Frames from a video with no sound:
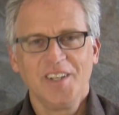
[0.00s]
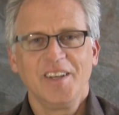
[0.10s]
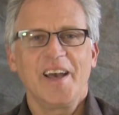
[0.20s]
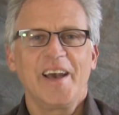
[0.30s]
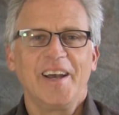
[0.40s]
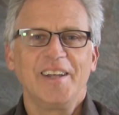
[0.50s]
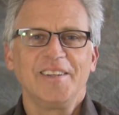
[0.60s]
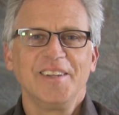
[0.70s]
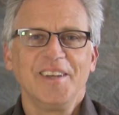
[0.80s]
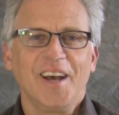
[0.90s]

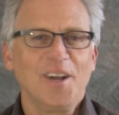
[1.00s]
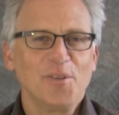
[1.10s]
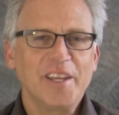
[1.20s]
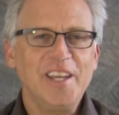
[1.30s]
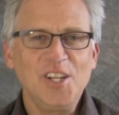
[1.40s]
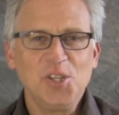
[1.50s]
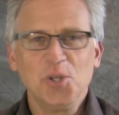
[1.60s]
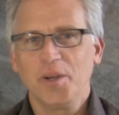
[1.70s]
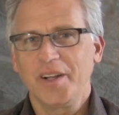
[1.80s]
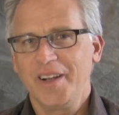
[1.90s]
And I don't think he
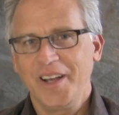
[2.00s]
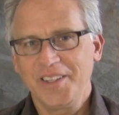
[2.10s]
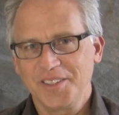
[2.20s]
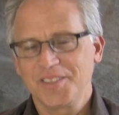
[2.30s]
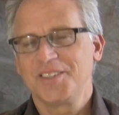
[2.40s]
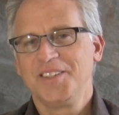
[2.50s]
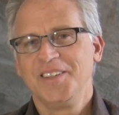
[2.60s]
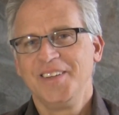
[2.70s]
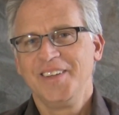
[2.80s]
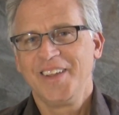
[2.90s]
knew it, and I just
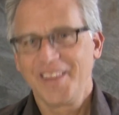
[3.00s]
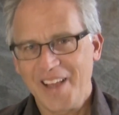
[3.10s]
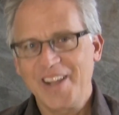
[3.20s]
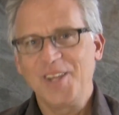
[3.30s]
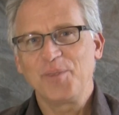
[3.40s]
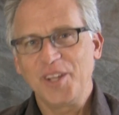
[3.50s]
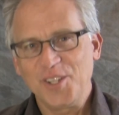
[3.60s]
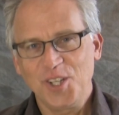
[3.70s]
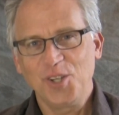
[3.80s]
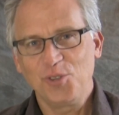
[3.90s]
let him
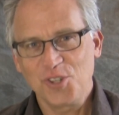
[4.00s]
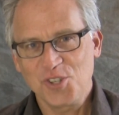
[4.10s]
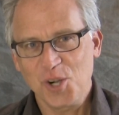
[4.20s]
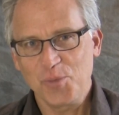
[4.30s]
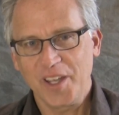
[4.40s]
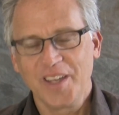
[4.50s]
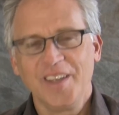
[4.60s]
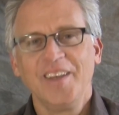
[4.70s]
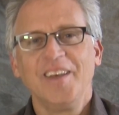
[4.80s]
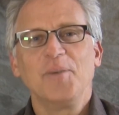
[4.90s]
continue to show me.
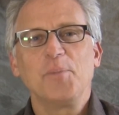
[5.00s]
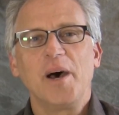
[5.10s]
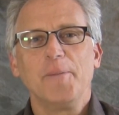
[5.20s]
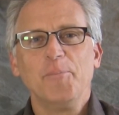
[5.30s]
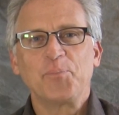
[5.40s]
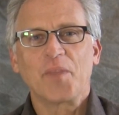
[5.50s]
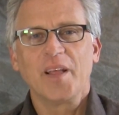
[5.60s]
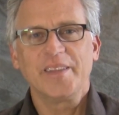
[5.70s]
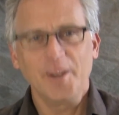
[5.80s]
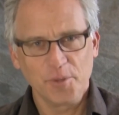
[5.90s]
But
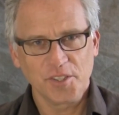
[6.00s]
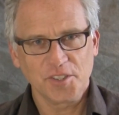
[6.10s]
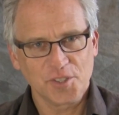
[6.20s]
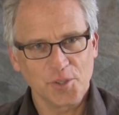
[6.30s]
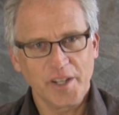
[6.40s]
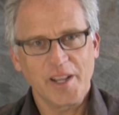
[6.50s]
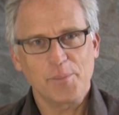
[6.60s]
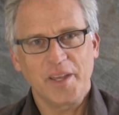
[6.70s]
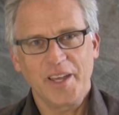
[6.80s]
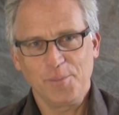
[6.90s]
there was a story that
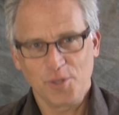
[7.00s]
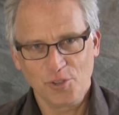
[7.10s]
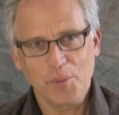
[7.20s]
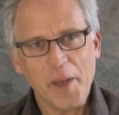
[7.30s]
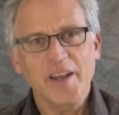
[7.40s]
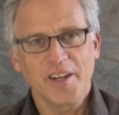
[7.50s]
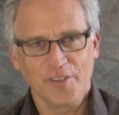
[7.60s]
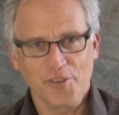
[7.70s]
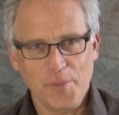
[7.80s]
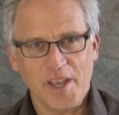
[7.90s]
became too
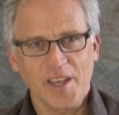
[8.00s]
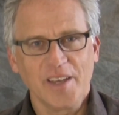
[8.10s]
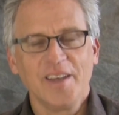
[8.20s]
repetitive for me.